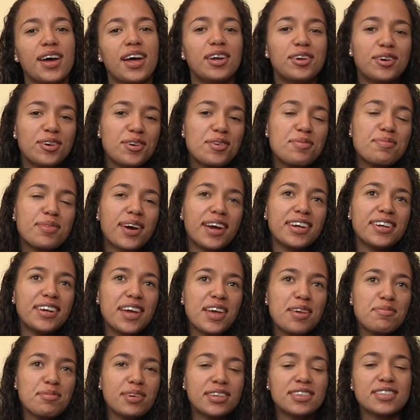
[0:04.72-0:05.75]
Hello, my
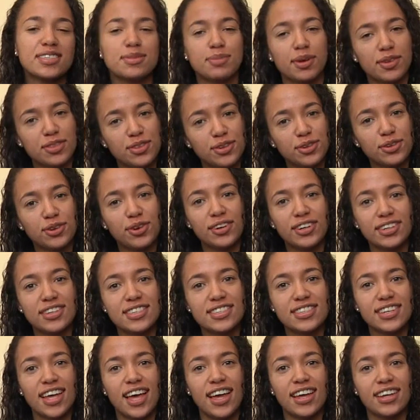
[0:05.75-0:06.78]
name is Samantha
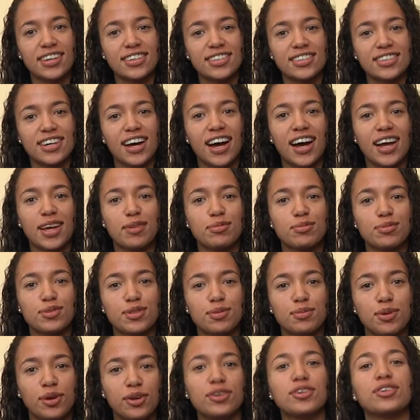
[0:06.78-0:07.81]
Carolus and I'm
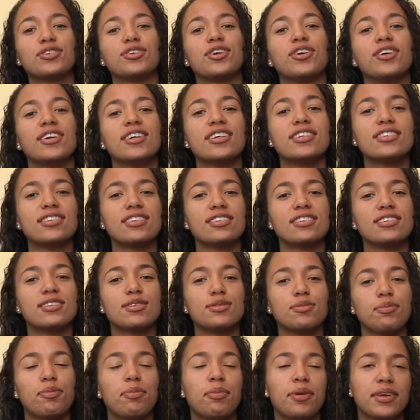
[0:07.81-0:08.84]
Simone
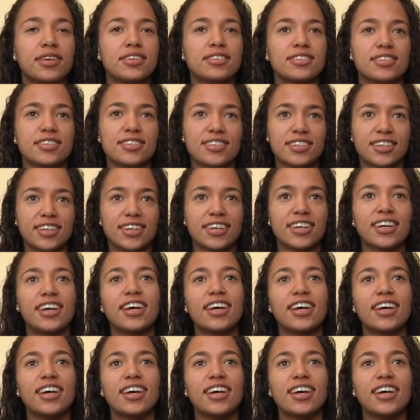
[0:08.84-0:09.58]
Carolus's big sister.